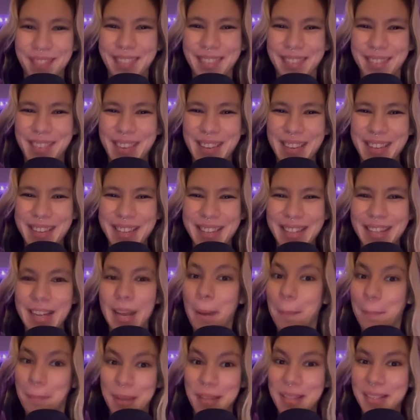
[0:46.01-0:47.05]
right?
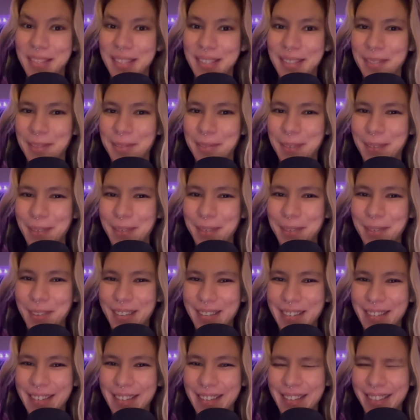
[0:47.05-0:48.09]
Amazing, don't we all
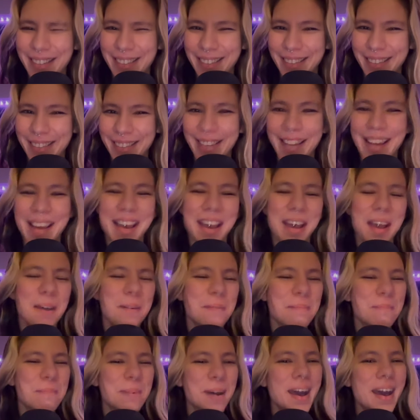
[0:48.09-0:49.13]
want that?
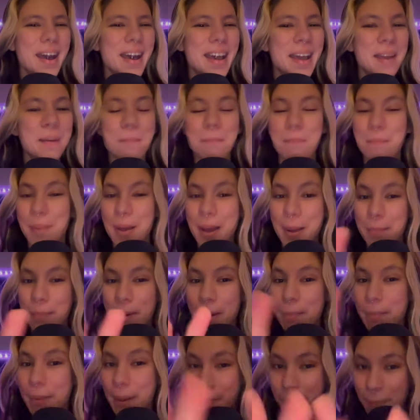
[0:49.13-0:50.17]
But, but,
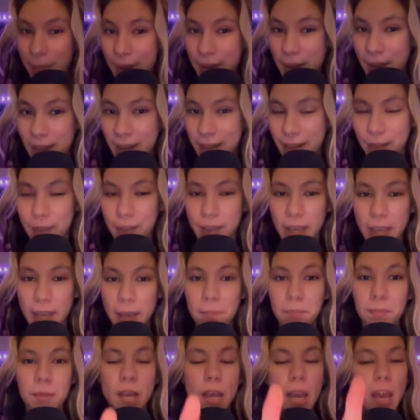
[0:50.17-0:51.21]
but, but, but,
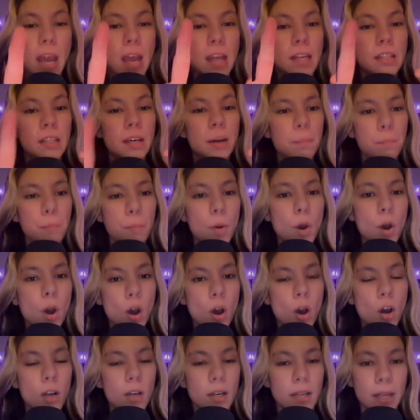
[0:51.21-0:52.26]
okay, the
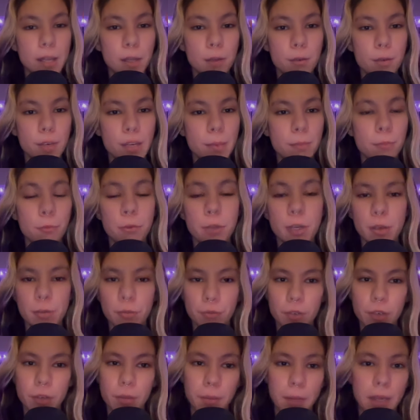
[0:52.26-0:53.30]
more that you keep
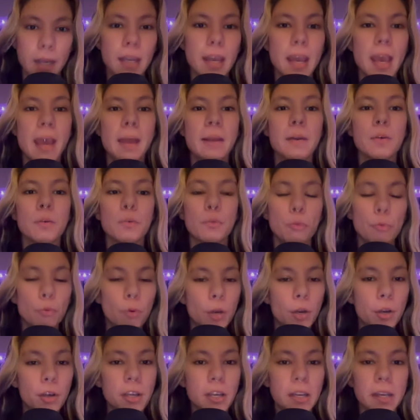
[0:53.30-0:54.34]
reaffirming and
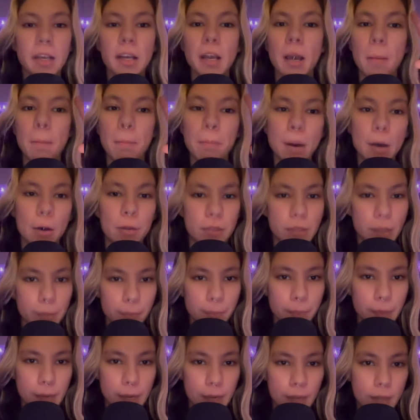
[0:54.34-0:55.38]
worrying about the
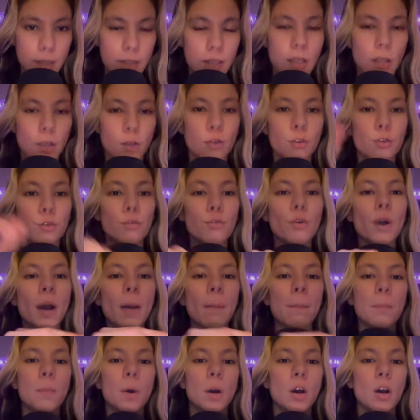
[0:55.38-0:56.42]
past, you are
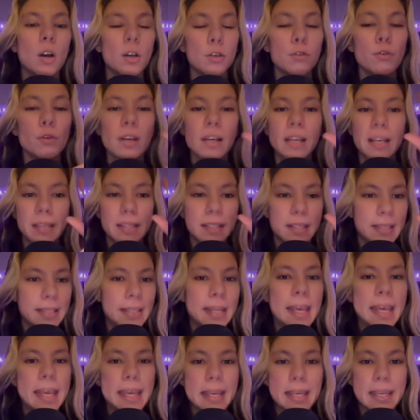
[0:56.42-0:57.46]
more, you are like
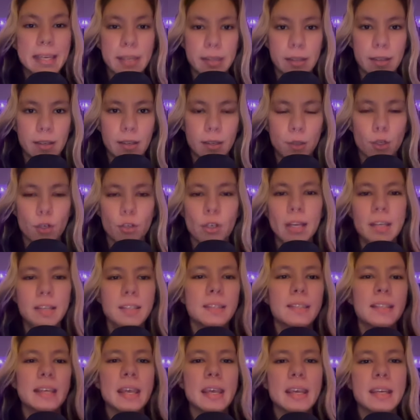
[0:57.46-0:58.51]
staying here. You're like
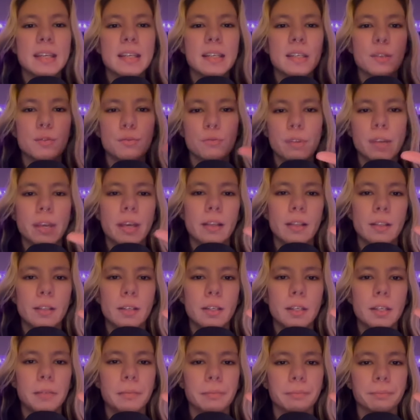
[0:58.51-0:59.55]
staying in this
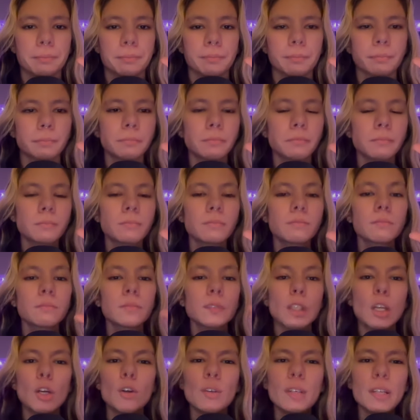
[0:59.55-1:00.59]
reality.
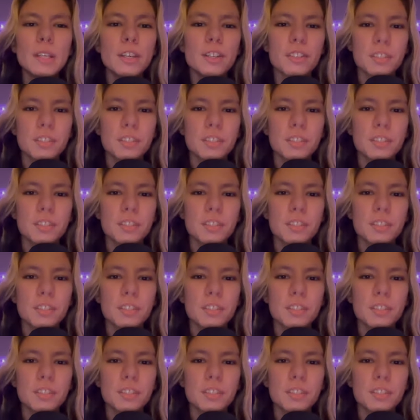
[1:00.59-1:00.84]
Not only you're